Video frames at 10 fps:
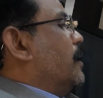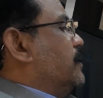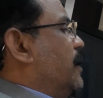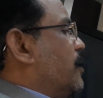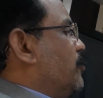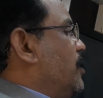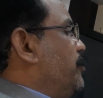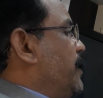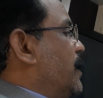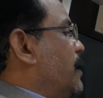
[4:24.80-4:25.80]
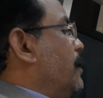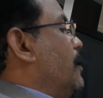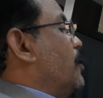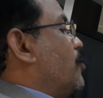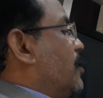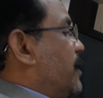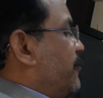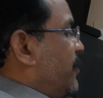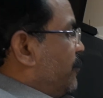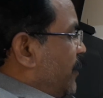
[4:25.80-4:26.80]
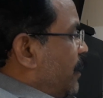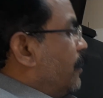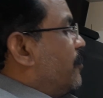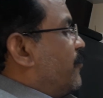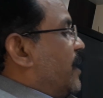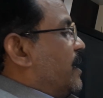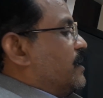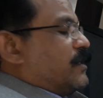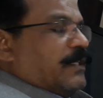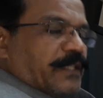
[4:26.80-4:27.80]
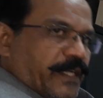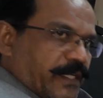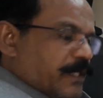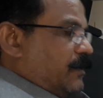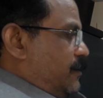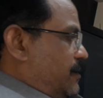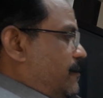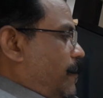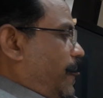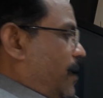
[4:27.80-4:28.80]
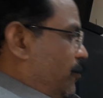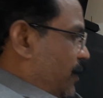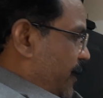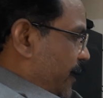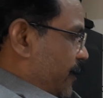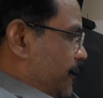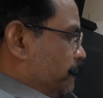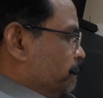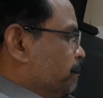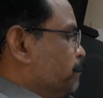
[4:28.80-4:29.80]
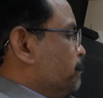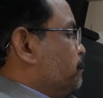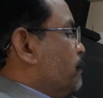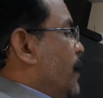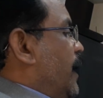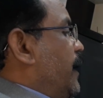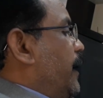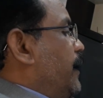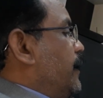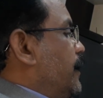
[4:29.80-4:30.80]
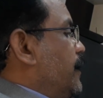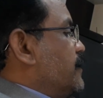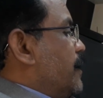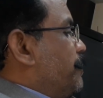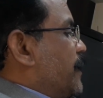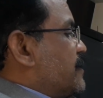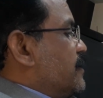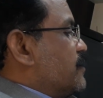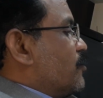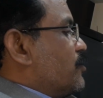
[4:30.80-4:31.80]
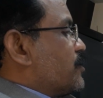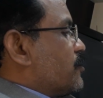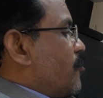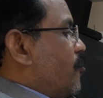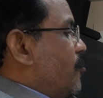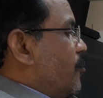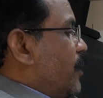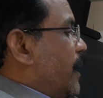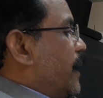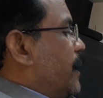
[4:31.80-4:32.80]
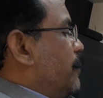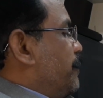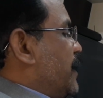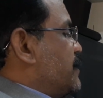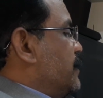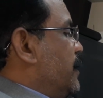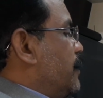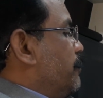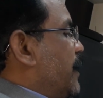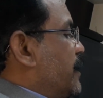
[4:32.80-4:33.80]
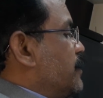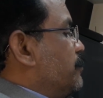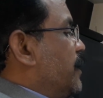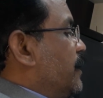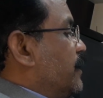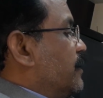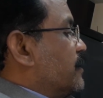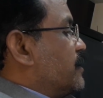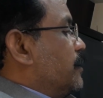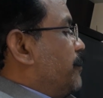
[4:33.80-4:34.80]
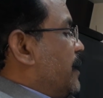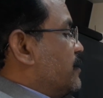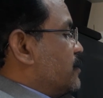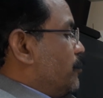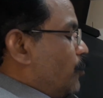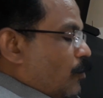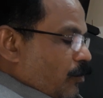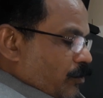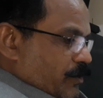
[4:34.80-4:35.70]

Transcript: there will be a quantifiable financial returns we will get. And increase emphasis on strong and passionate management, leadership and support.